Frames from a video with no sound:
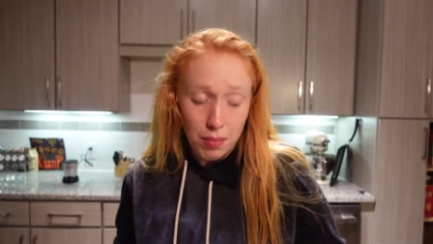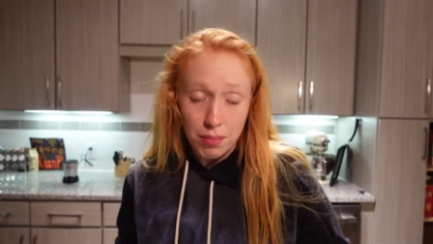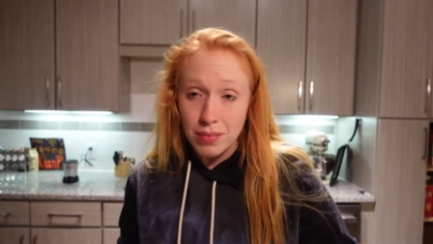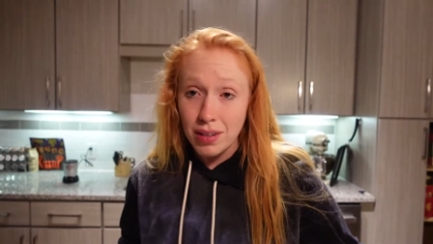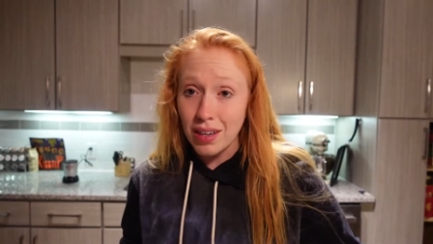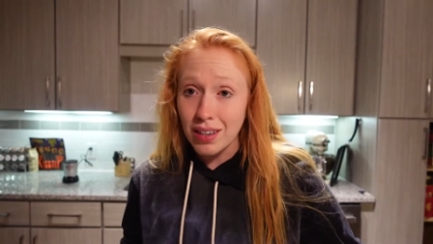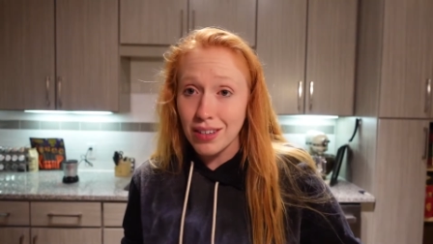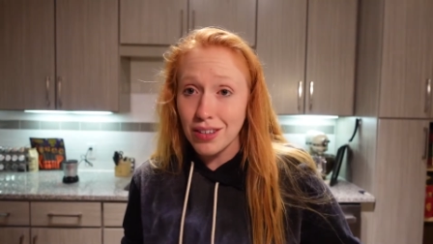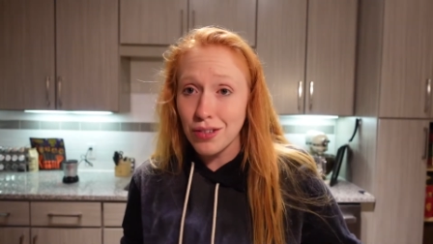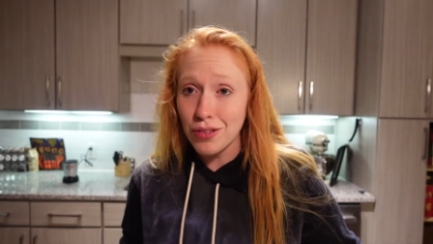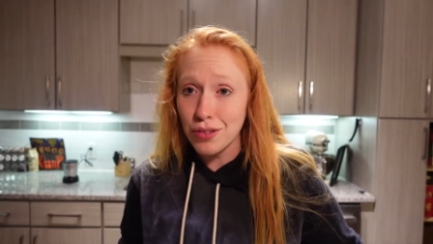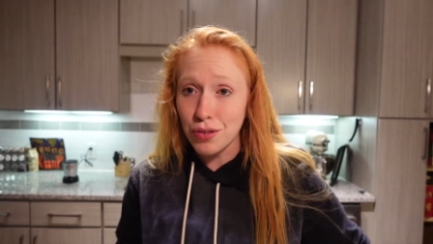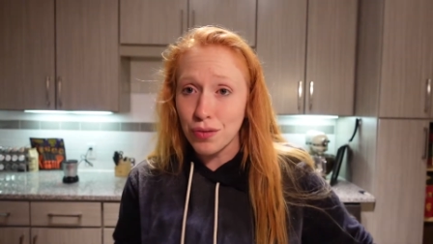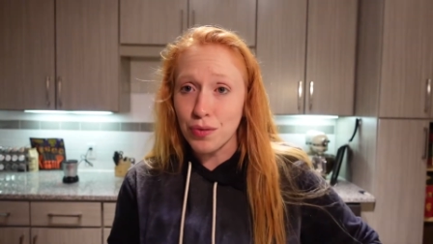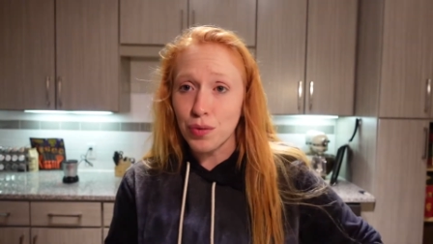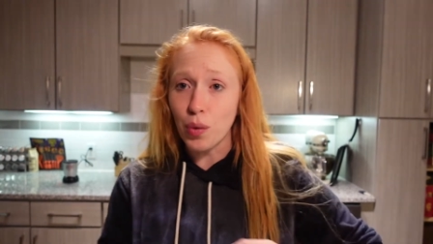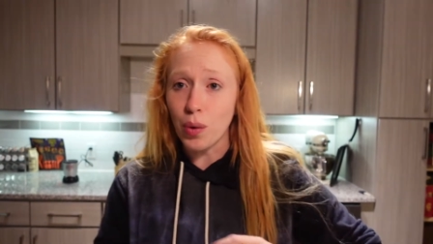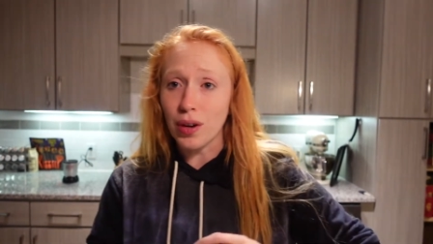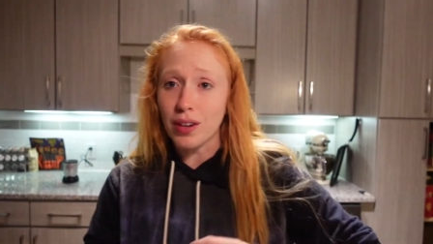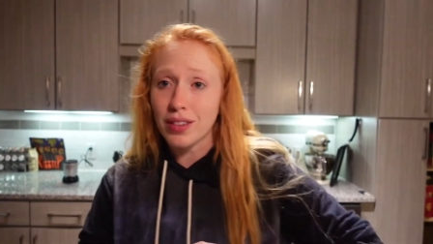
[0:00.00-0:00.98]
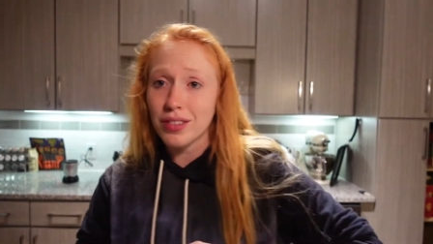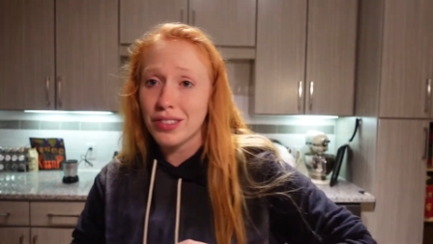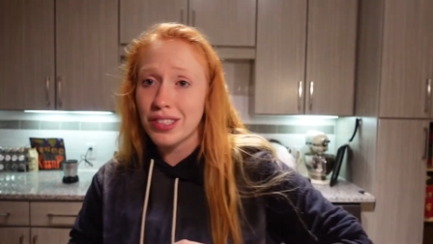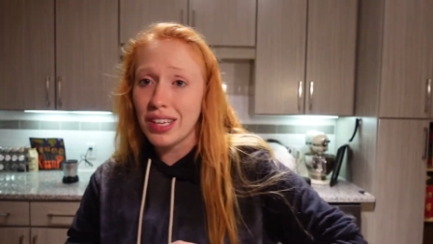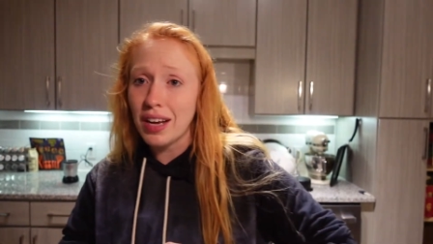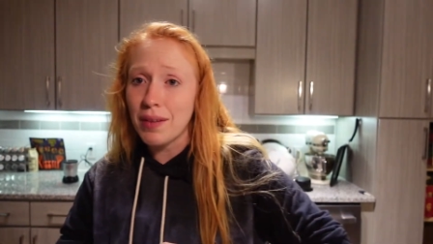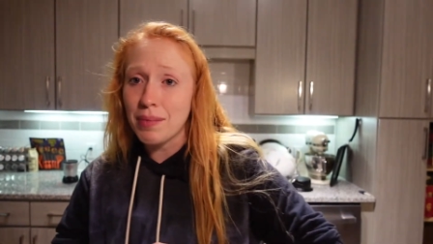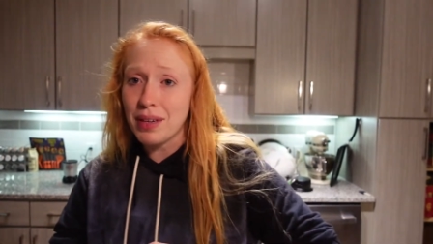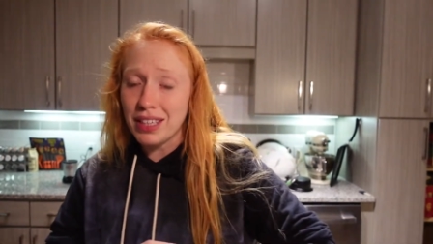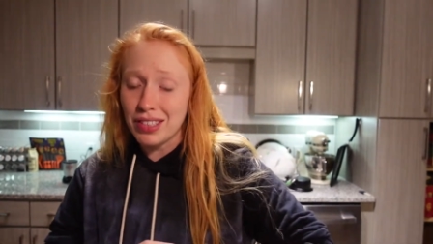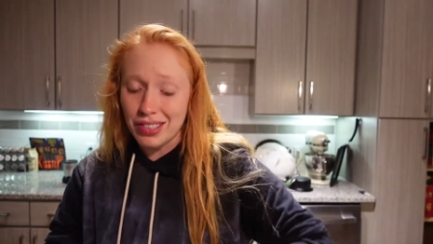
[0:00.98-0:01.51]
Not gonna use a fork because
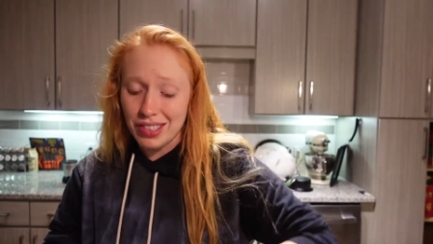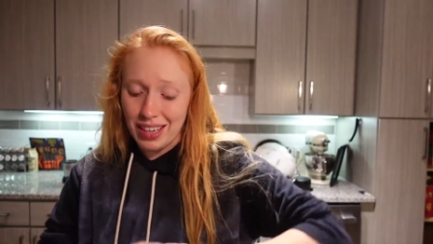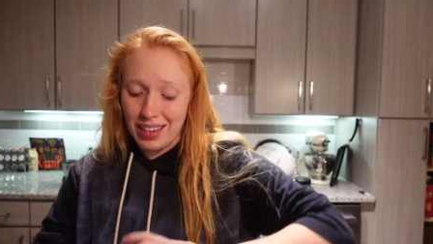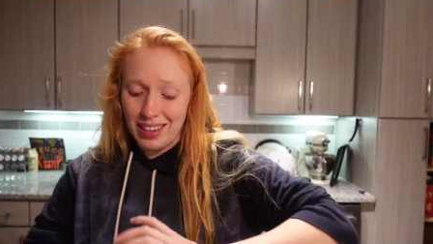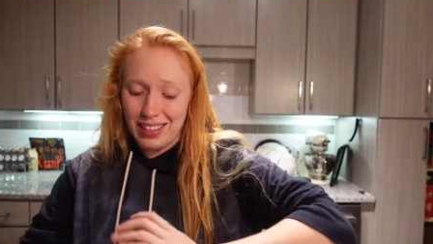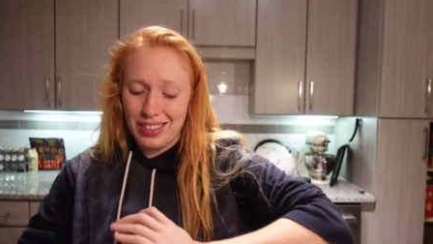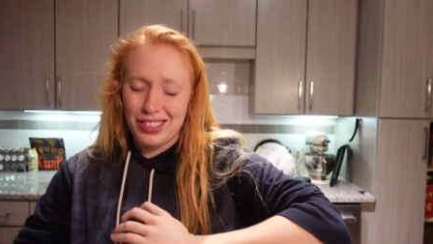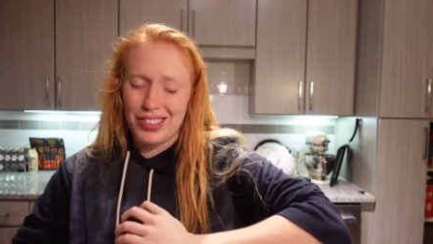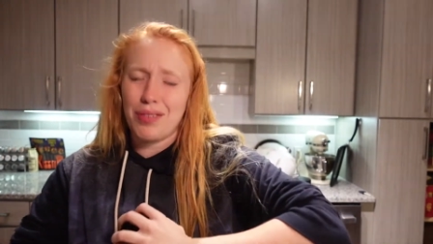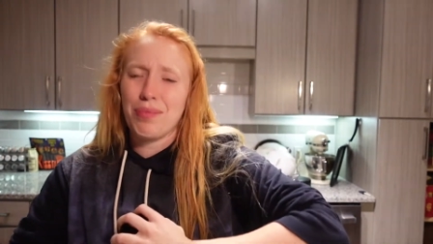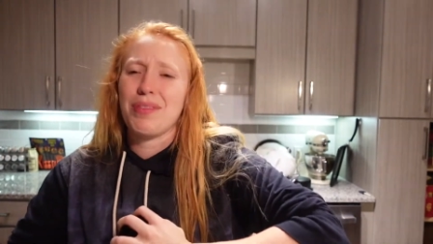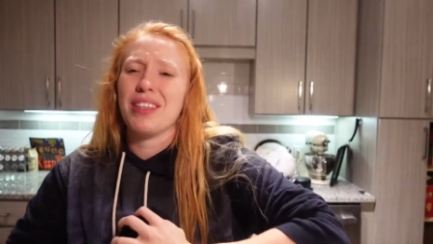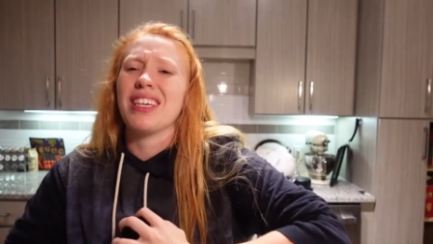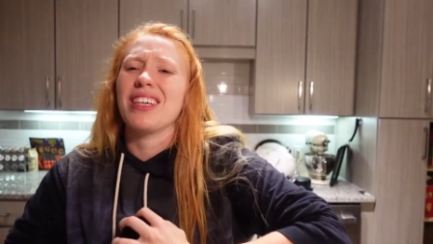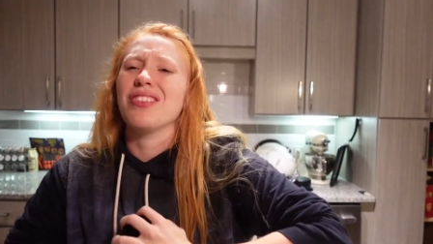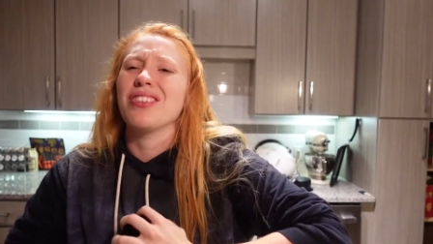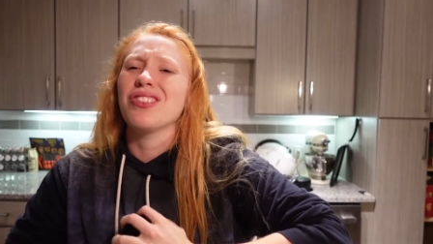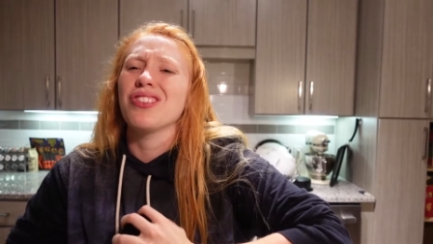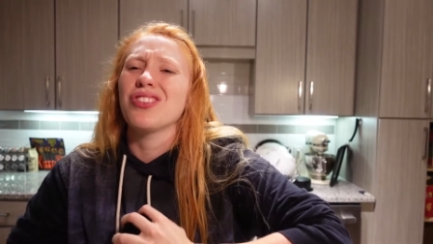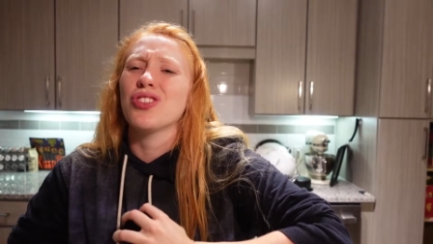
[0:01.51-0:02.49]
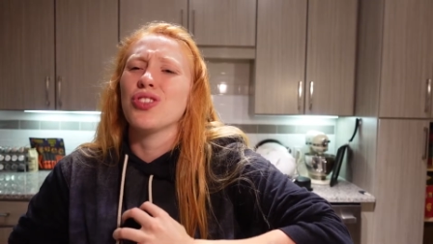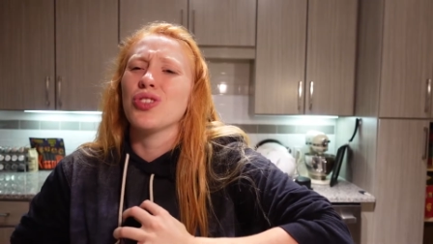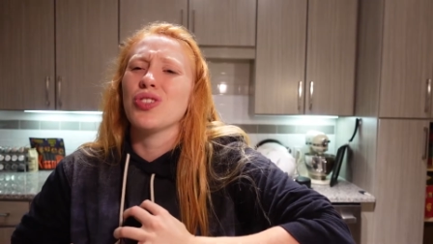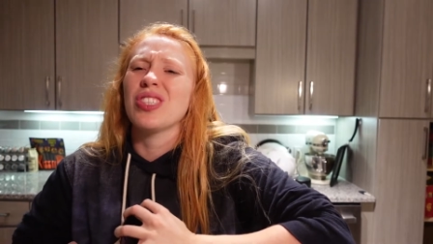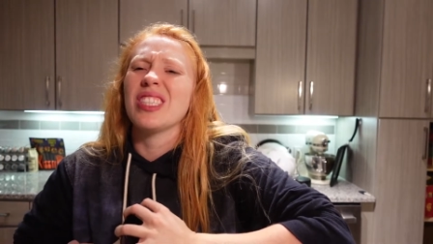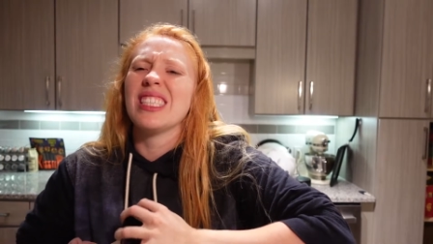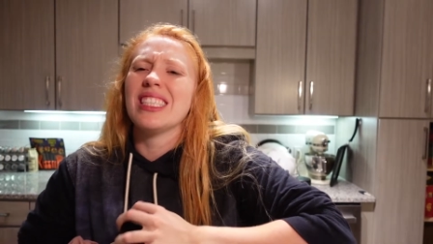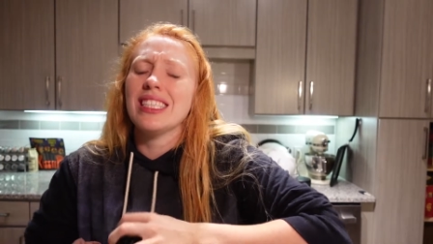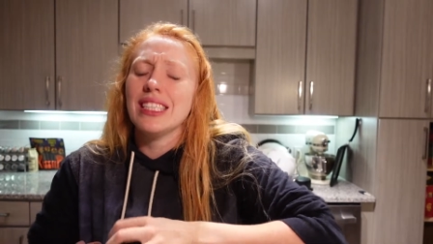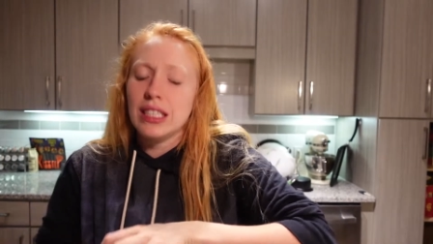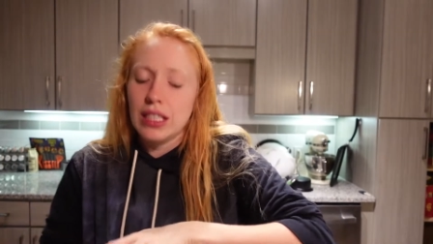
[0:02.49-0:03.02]
that means getting something else
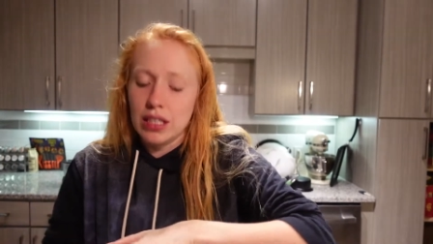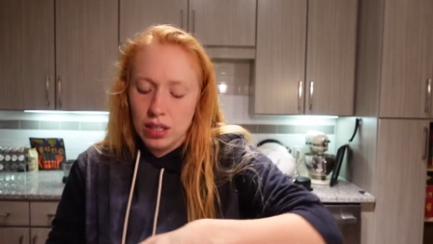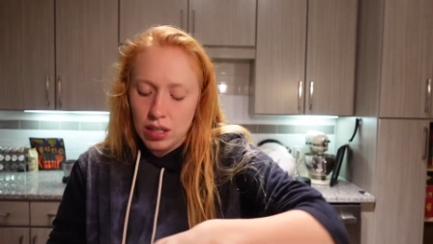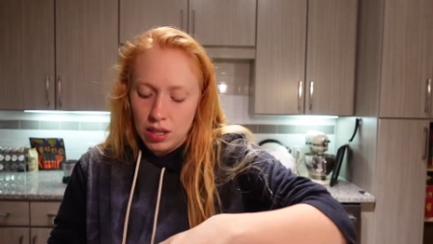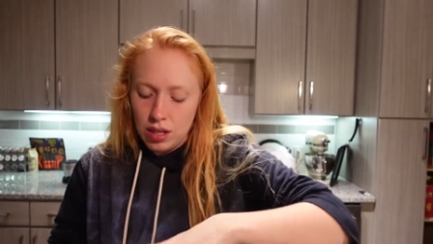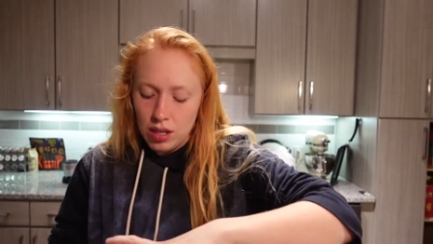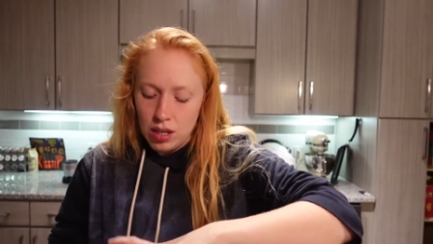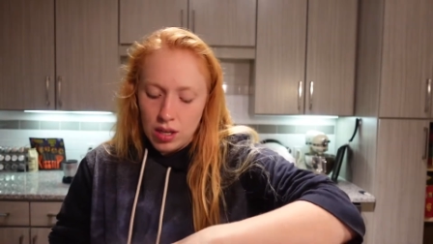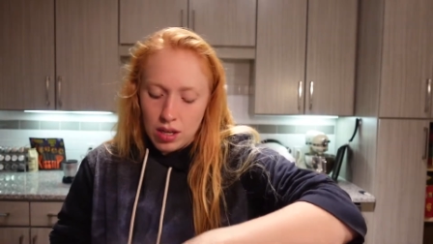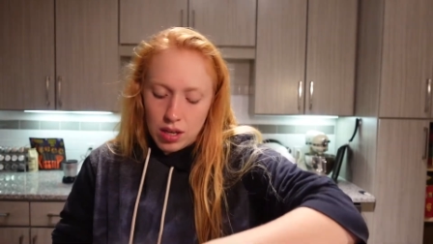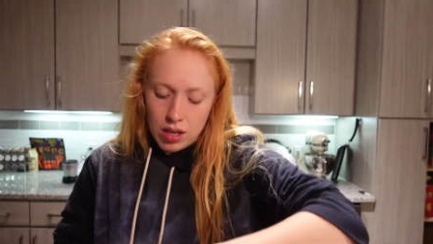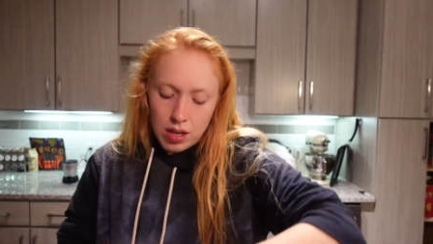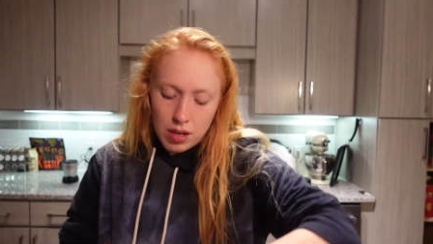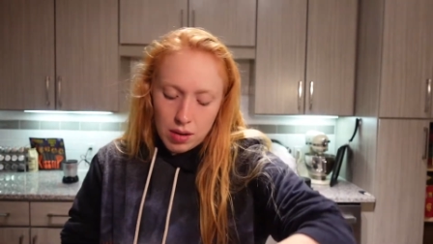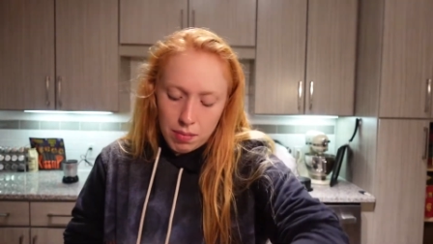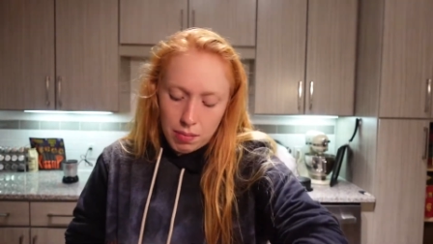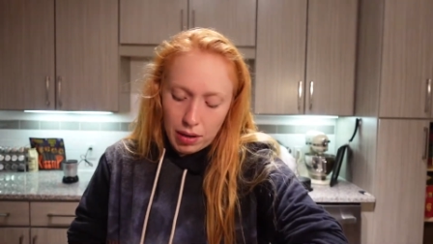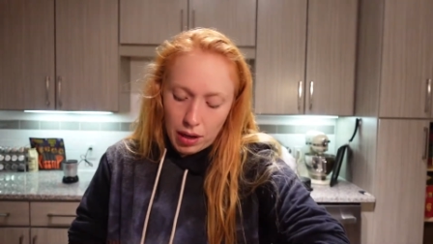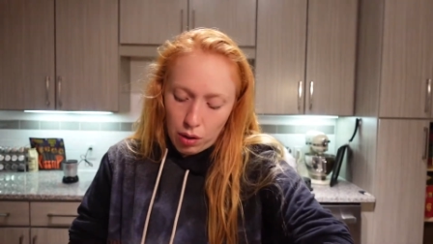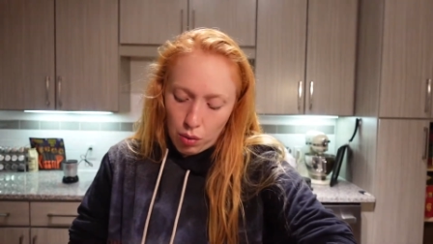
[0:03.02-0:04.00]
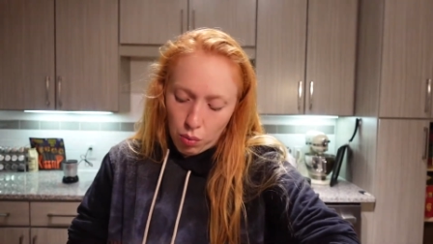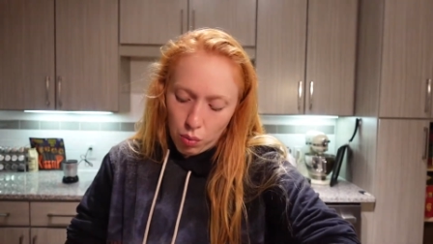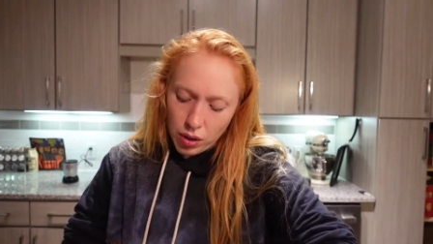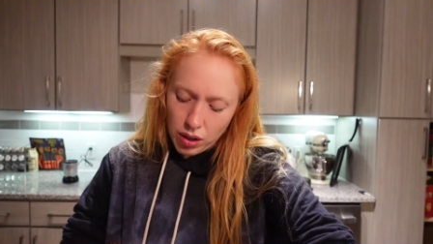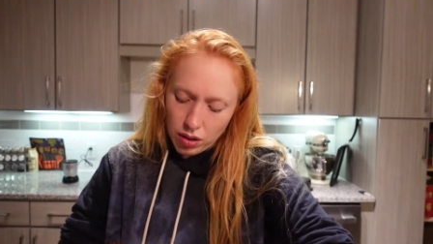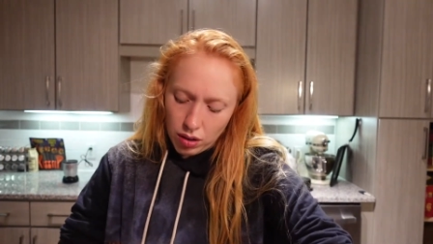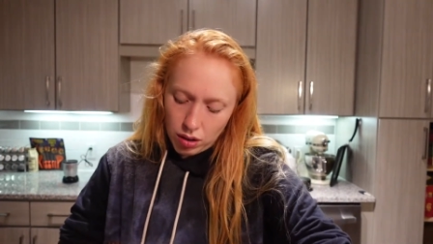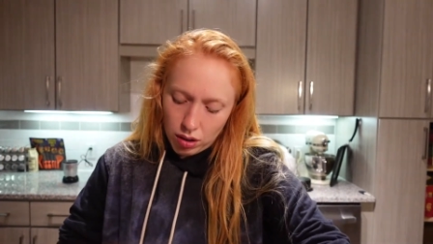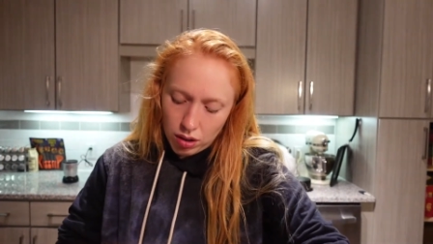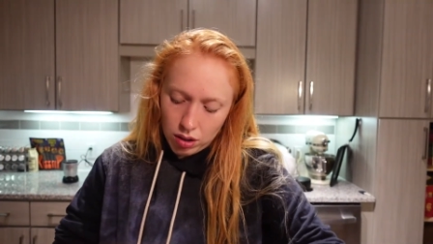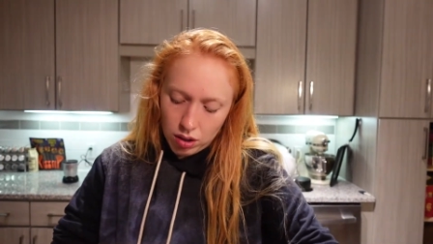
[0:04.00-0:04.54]
dirty. But I
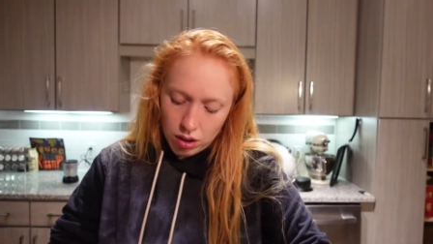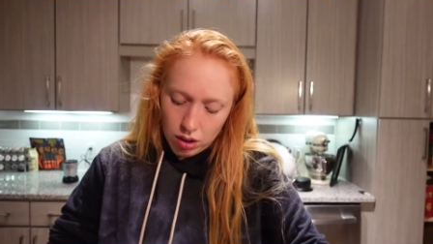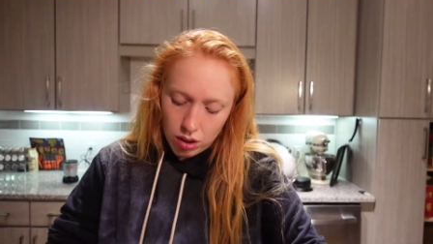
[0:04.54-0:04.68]
will.